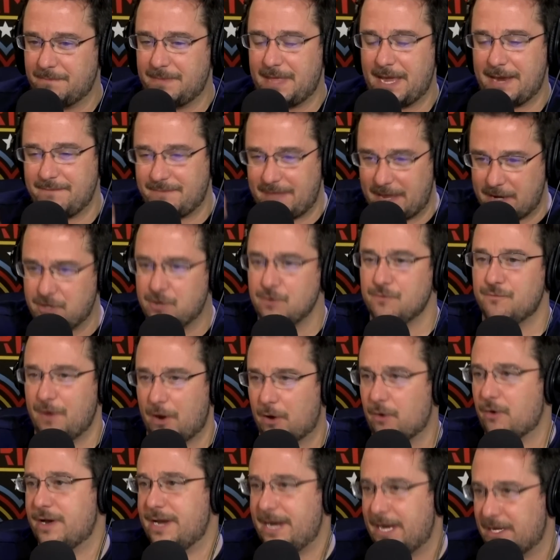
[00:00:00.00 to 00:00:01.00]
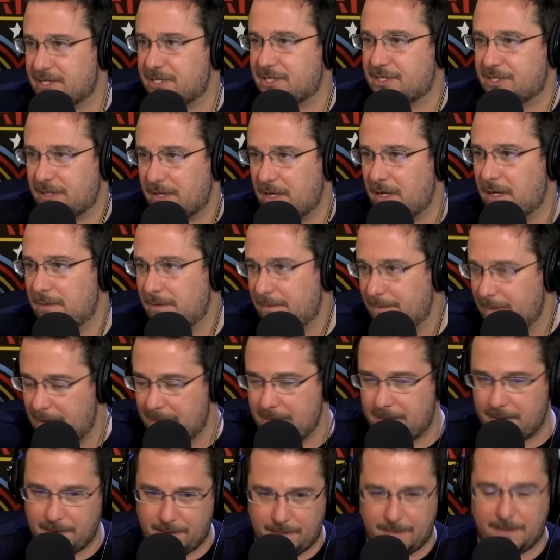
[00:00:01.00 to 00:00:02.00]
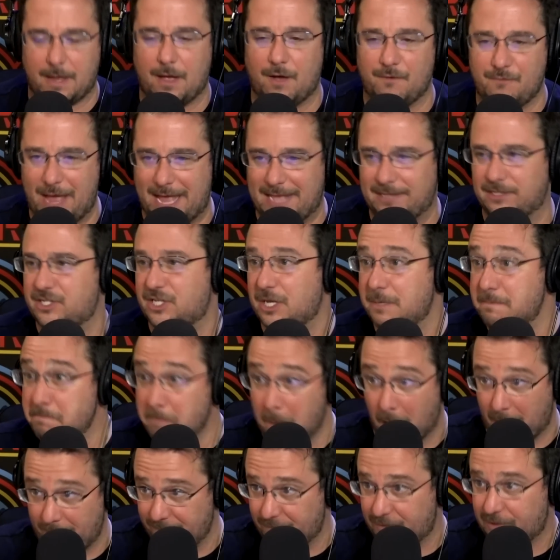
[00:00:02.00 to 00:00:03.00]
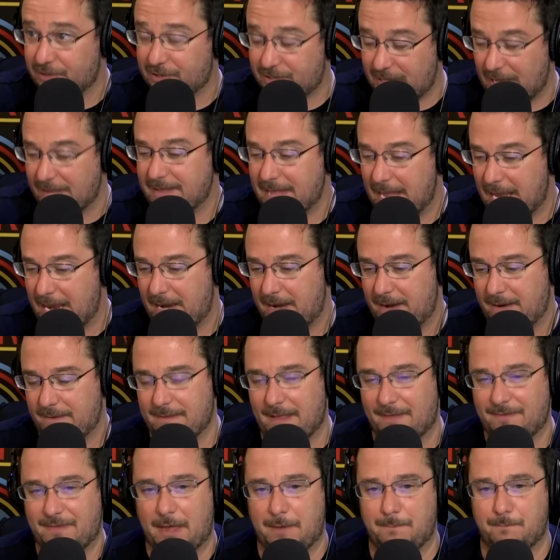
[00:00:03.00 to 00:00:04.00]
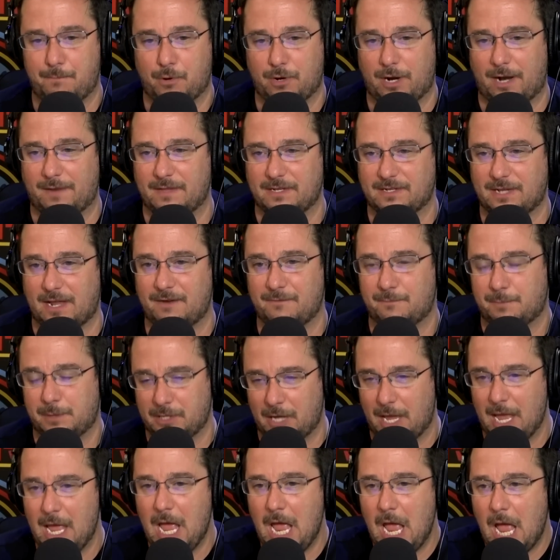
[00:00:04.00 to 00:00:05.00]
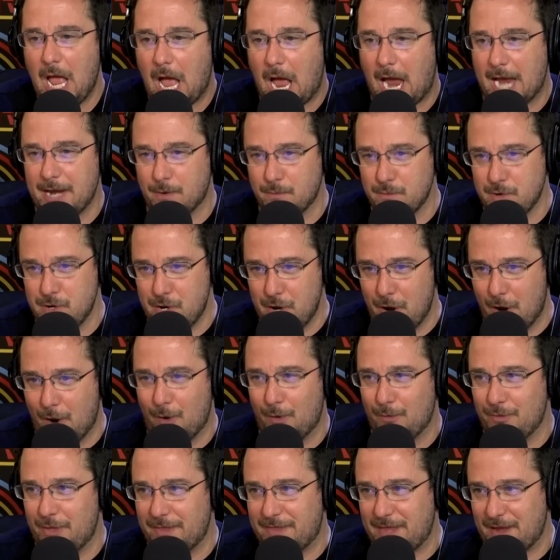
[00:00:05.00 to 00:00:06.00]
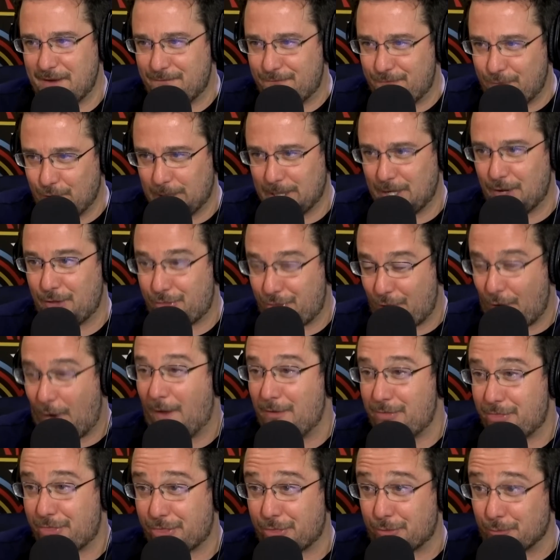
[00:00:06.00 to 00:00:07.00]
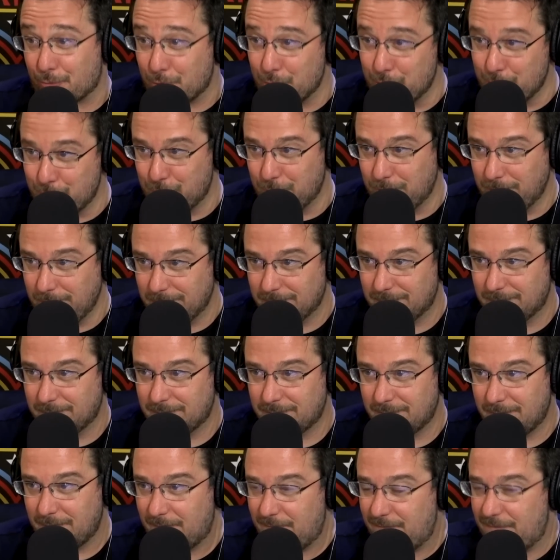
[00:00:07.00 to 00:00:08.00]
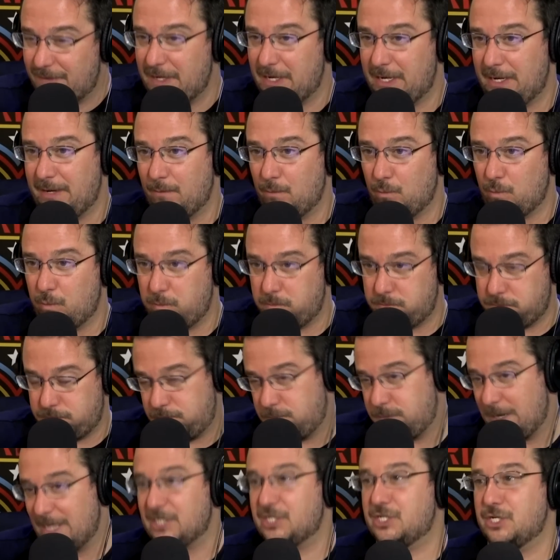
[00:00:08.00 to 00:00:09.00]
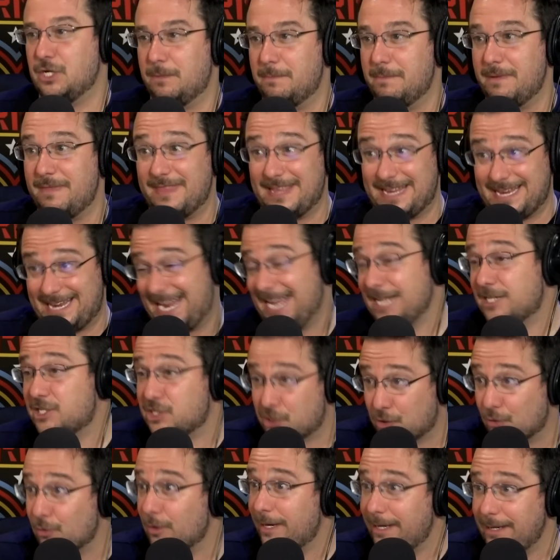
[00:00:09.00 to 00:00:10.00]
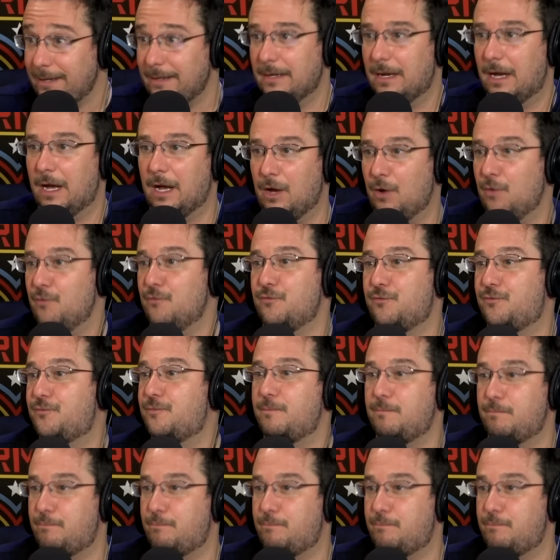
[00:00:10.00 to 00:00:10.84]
They do various events and months that they put on the side of police. I don't know that they fully thought through the wisdom and the history of